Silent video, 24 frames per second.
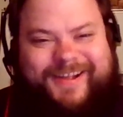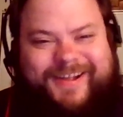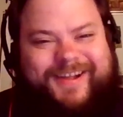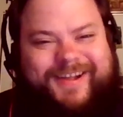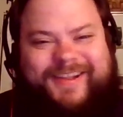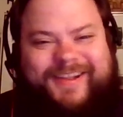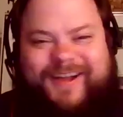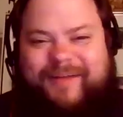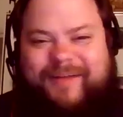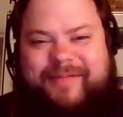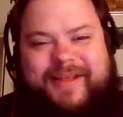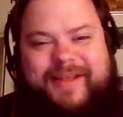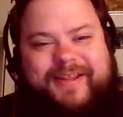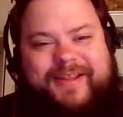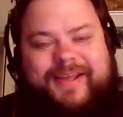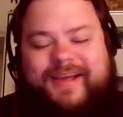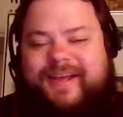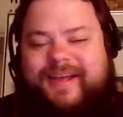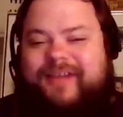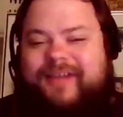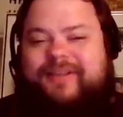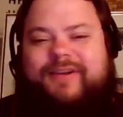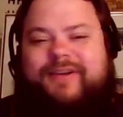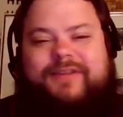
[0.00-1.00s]
I mean,
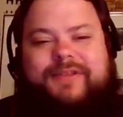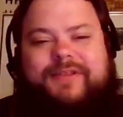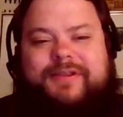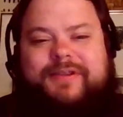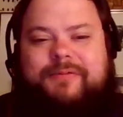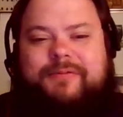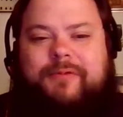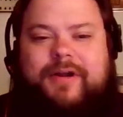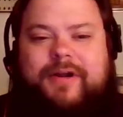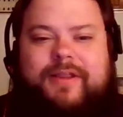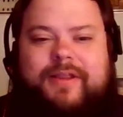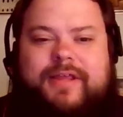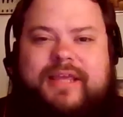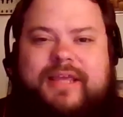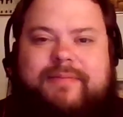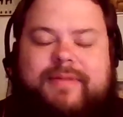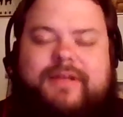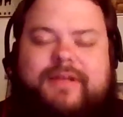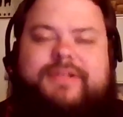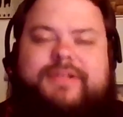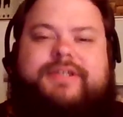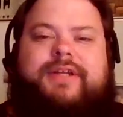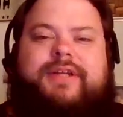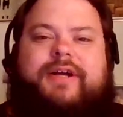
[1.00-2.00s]
one of the
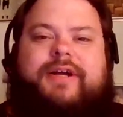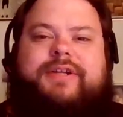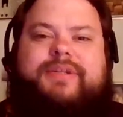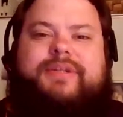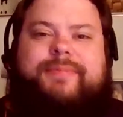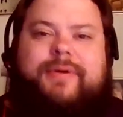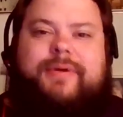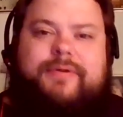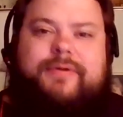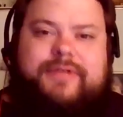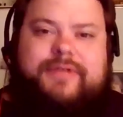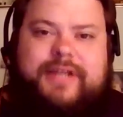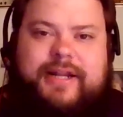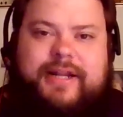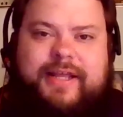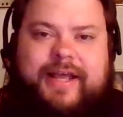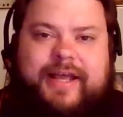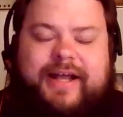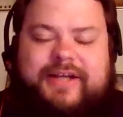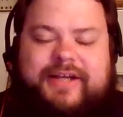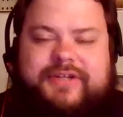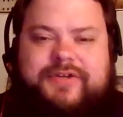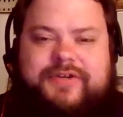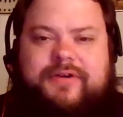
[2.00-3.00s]
emails talks about Denny
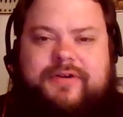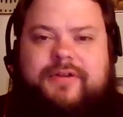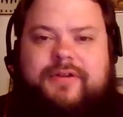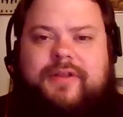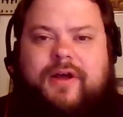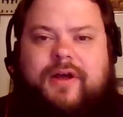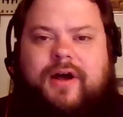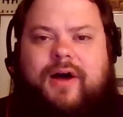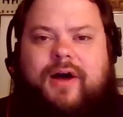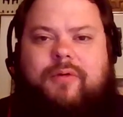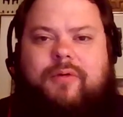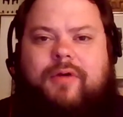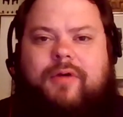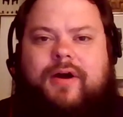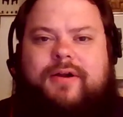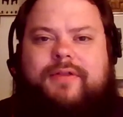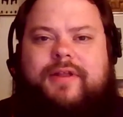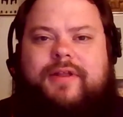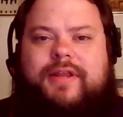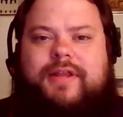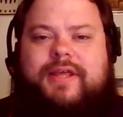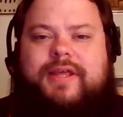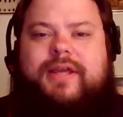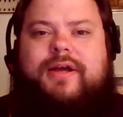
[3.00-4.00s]
Hastert and the hot water
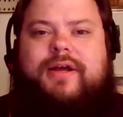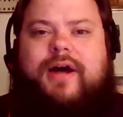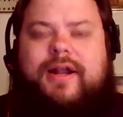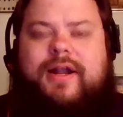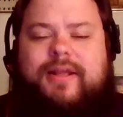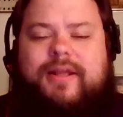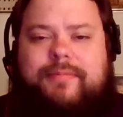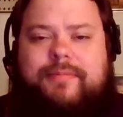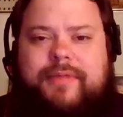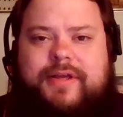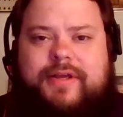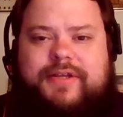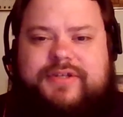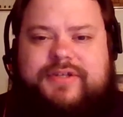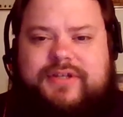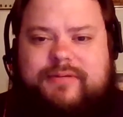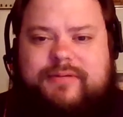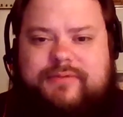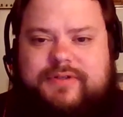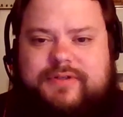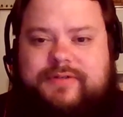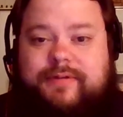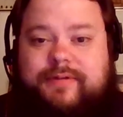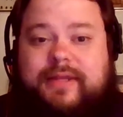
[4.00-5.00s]
that he got in, because he
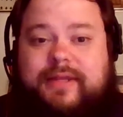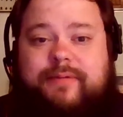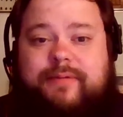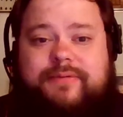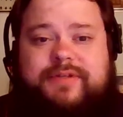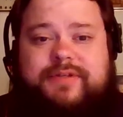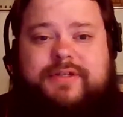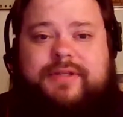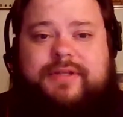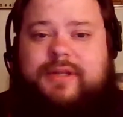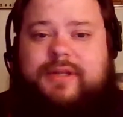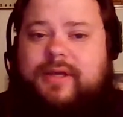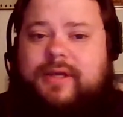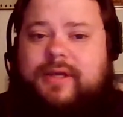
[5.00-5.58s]
was